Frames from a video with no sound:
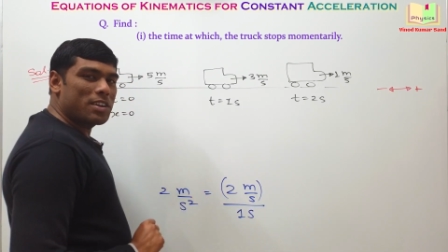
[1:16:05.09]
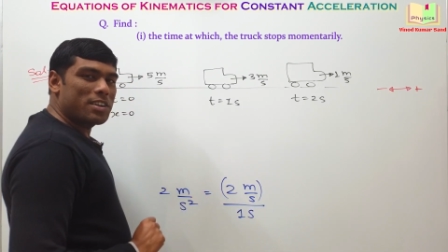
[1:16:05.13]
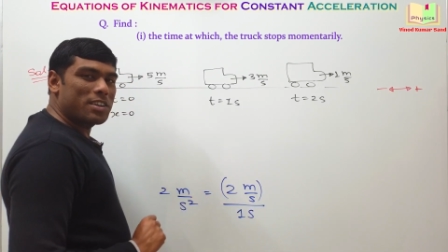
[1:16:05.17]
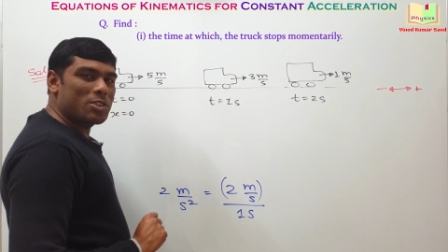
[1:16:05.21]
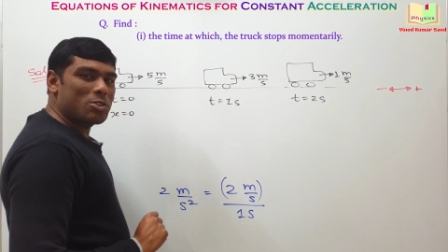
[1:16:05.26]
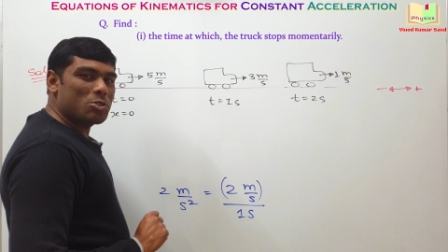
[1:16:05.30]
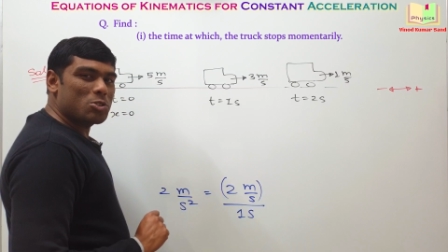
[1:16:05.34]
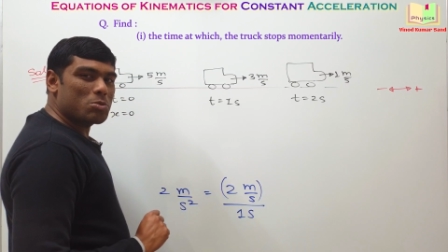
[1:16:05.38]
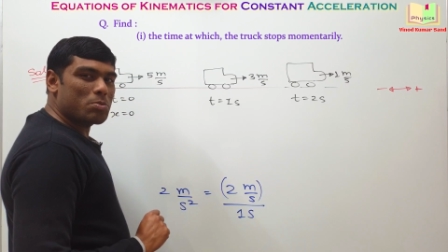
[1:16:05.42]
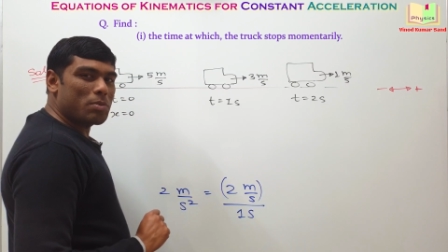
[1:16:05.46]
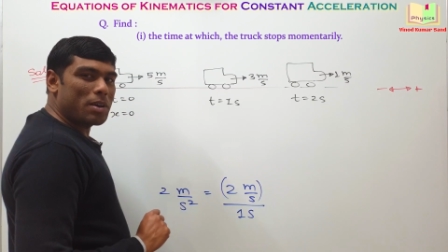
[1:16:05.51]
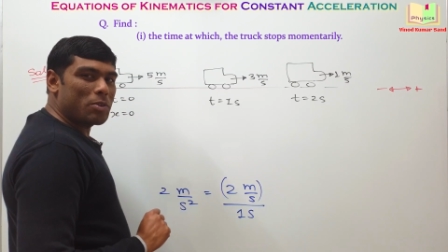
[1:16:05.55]

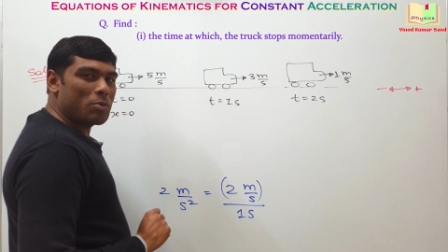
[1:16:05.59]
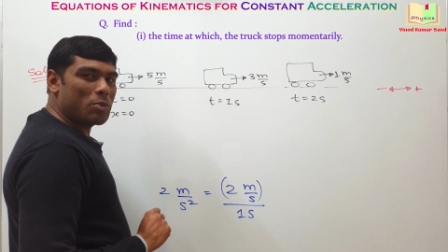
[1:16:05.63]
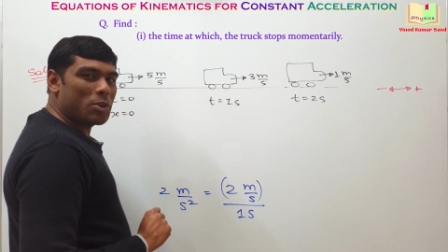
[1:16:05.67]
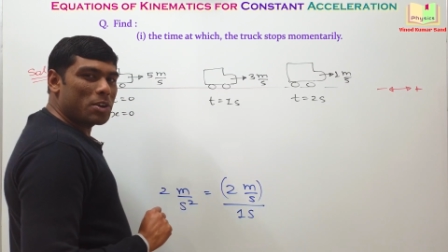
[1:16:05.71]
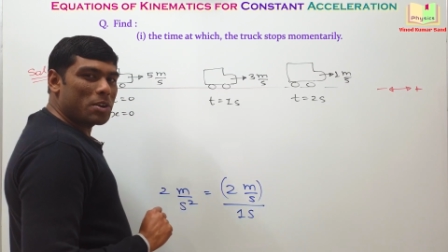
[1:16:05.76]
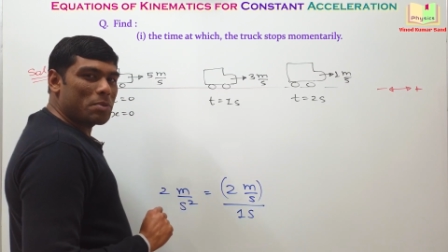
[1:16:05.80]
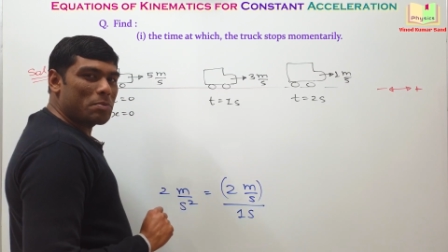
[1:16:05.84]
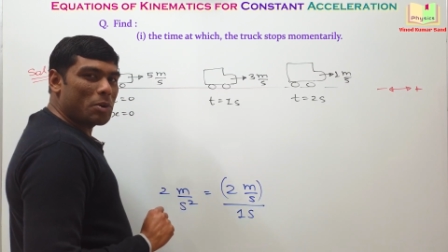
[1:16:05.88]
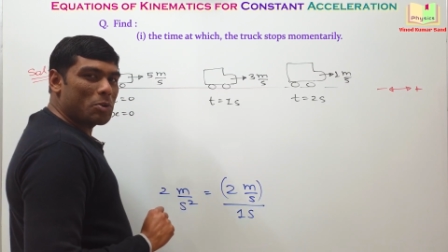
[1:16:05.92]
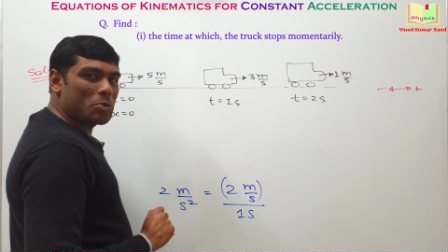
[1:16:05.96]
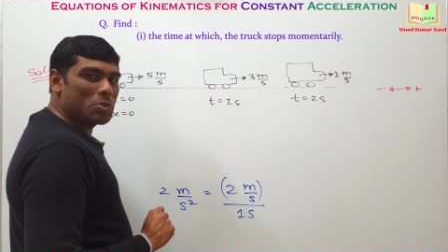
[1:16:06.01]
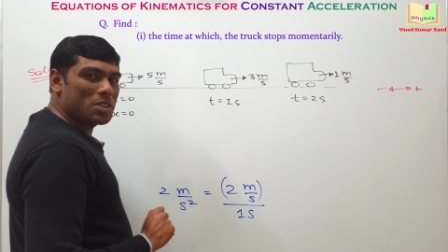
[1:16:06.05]
reduce by what
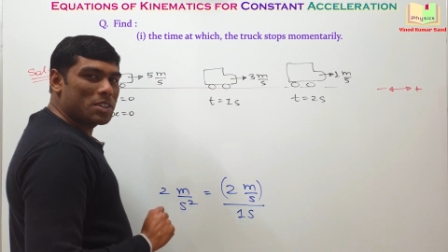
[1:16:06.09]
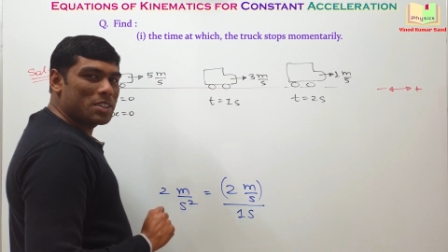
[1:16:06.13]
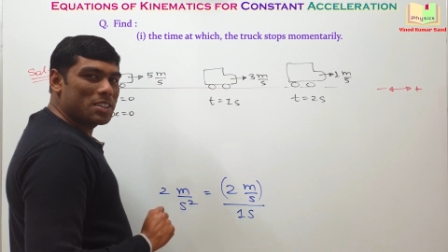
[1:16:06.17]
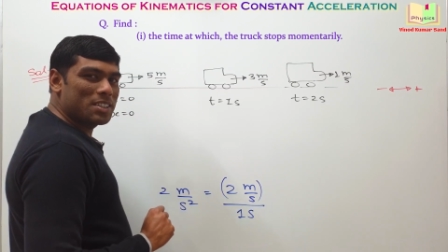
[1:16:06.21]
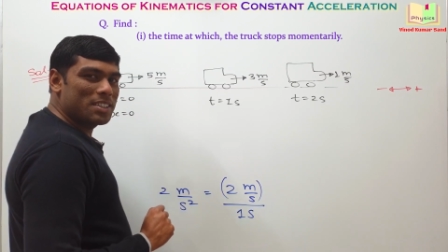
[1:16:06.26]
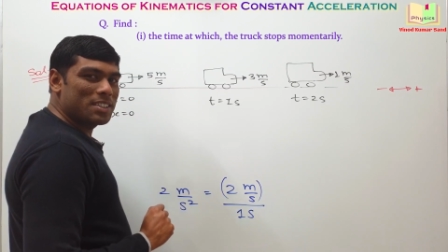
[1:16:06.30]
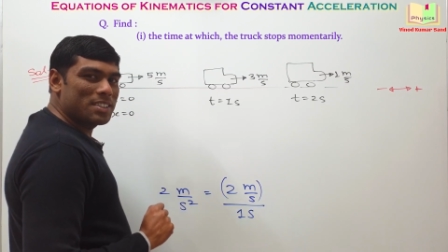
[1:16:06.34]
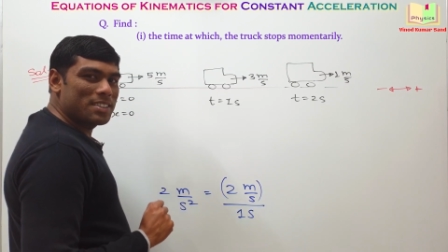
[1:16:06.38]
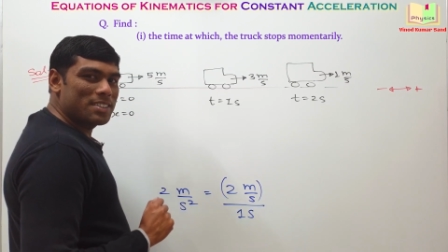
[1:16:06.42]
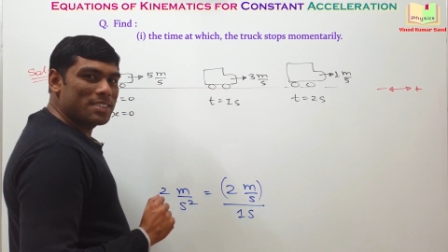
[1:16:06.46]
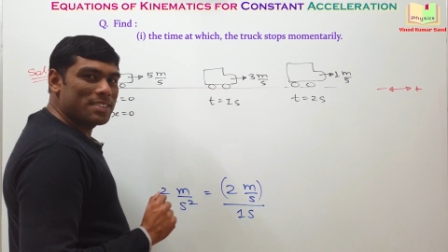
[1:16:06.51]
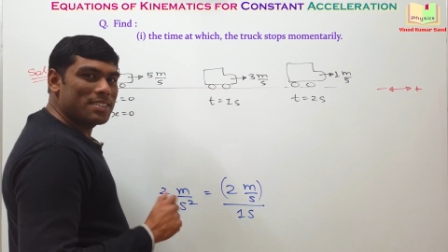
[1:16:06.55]
amount?
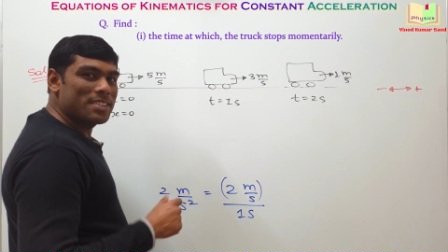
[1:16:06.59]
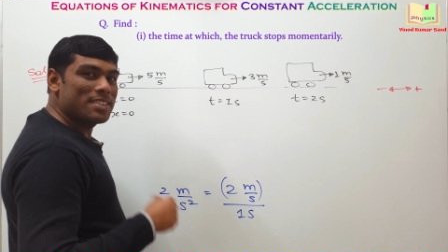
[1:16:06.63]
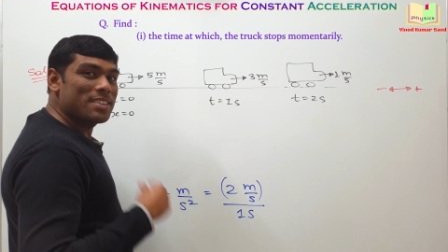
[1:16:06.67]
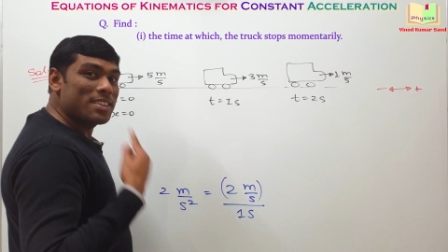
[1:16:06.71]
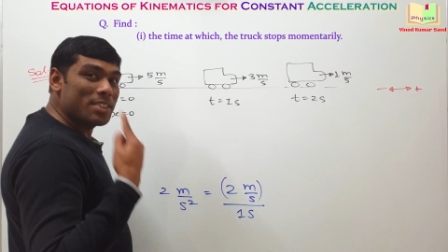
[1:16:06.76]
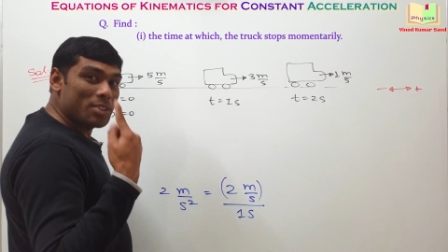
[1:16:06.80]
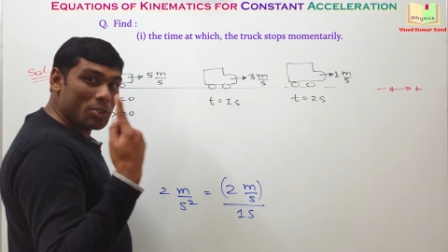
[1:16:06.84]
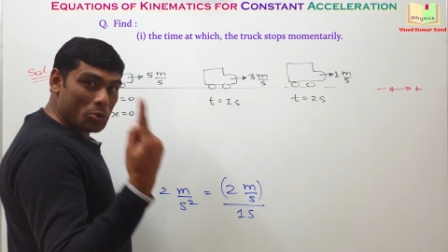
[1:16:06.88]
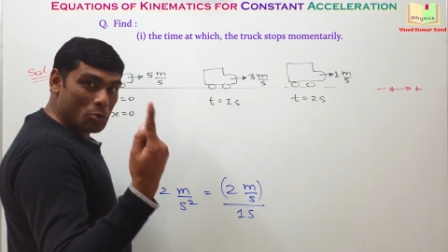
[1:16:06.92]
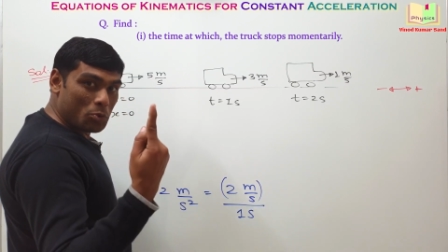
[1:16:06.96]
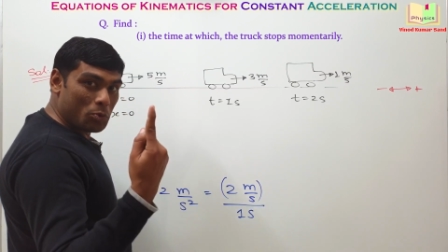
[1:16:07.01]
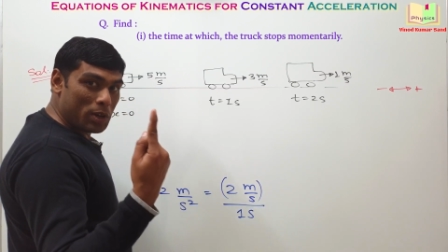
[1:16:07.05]

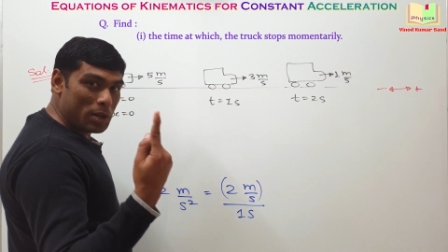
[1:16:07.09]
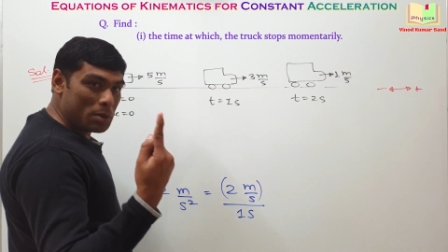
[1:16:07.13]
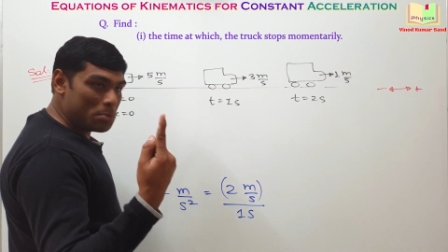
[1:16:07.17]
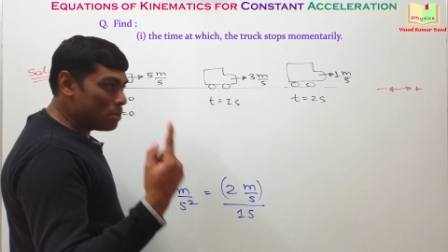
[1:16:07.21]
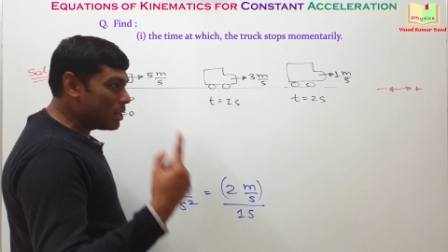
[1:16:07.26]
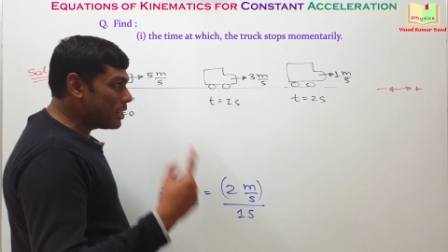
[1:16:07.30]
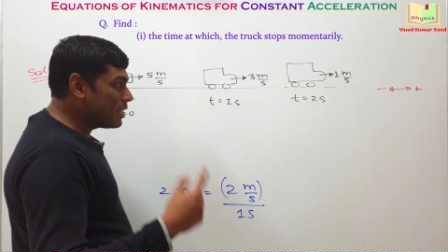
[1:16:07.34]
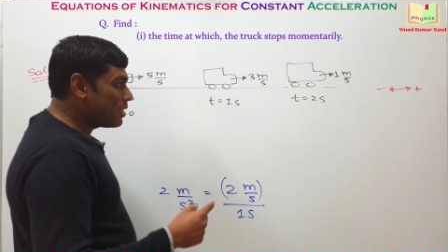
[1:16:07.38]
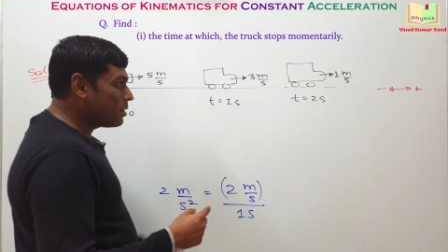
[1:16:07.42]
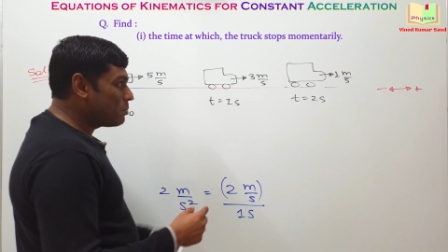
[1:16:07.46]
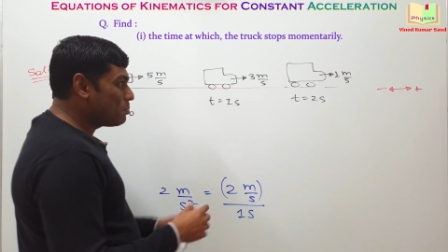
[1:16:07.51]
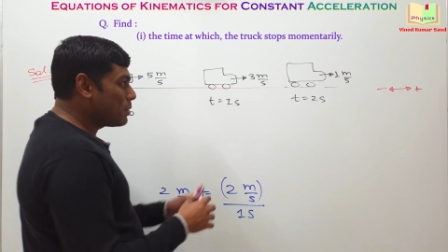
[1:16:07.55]
1
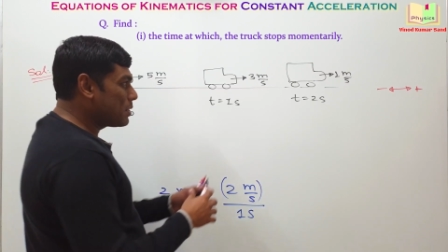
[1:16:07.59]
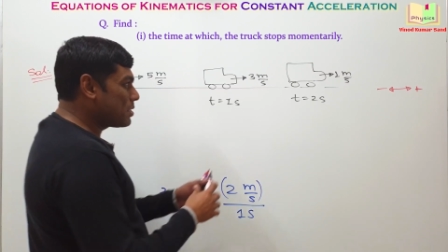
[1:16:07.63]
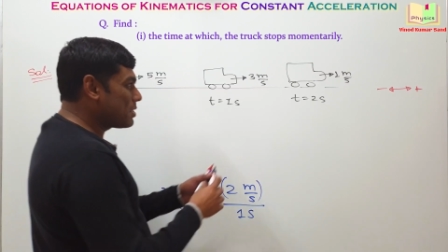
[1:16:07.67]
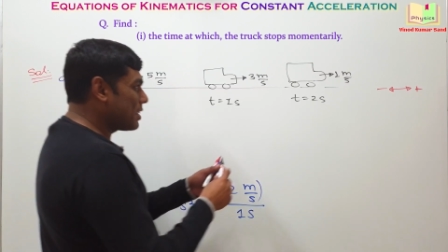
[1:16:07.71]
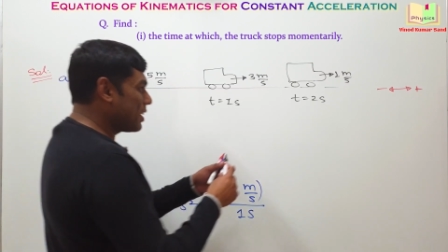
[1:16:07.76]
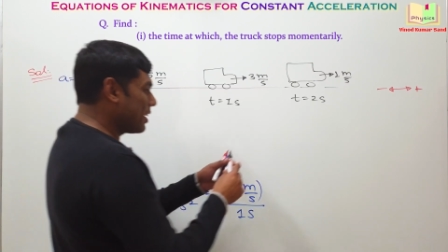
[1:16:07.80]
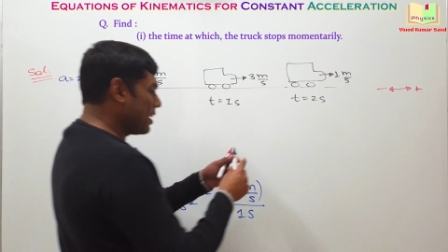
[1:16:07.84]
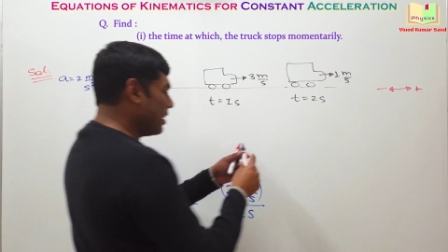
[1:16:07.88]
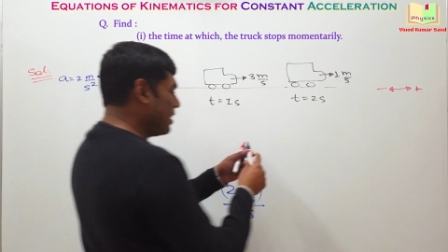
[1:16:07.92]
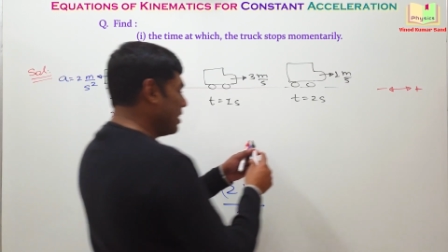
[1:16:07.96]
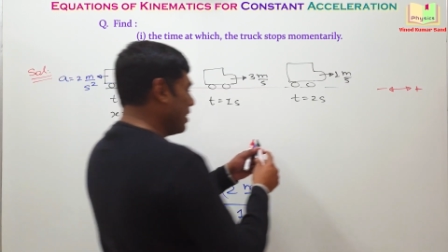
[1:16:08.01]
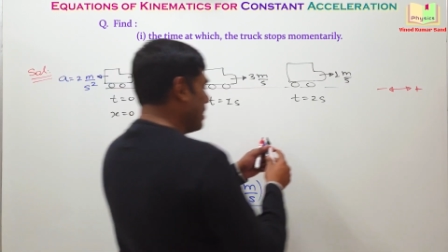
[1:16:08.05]
meter per
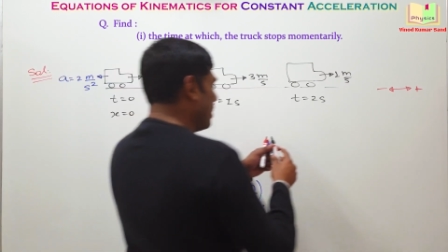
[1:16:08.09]
second.